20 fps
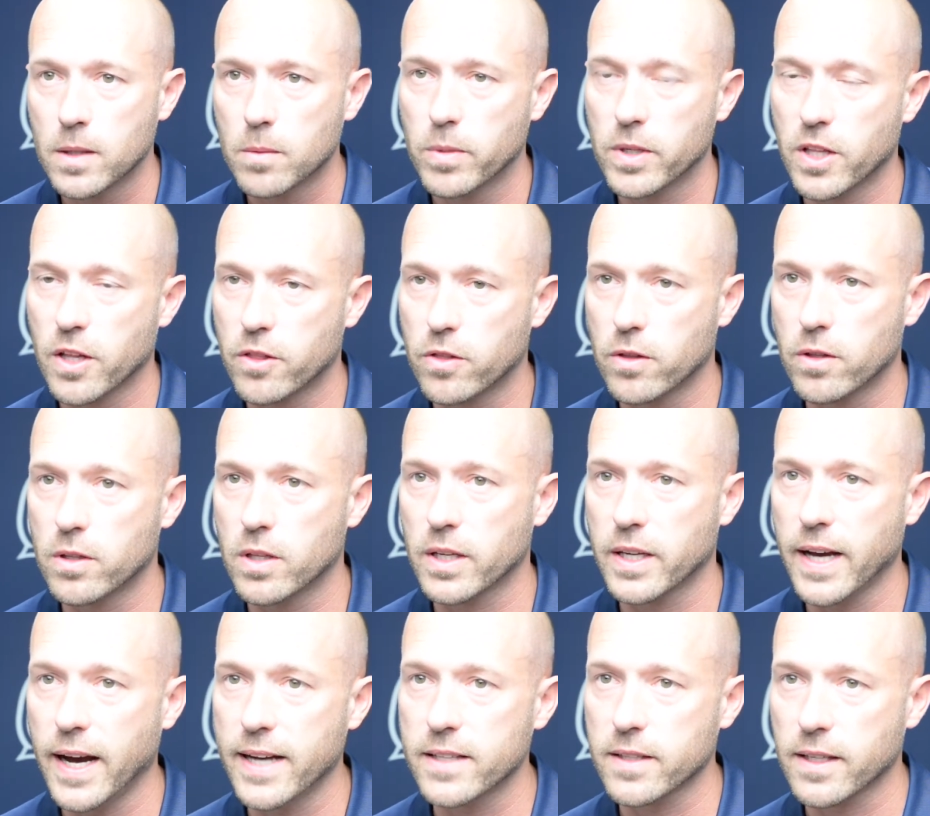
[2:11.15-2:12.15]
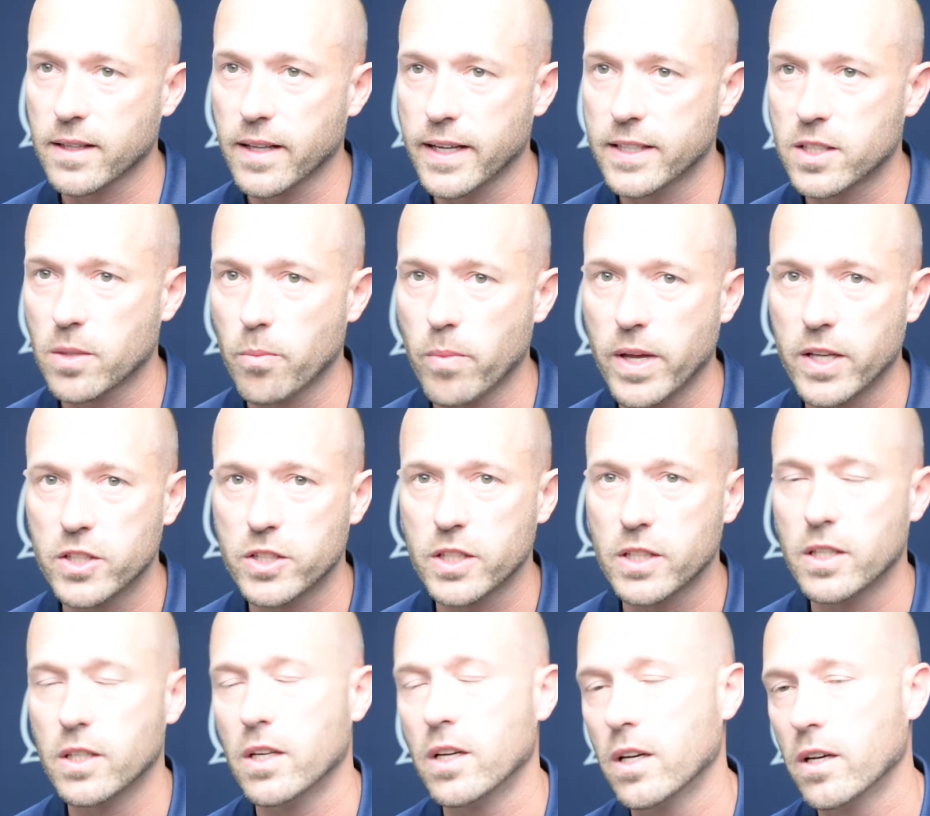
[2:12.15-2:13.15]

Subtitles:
But the guys I'd like to mention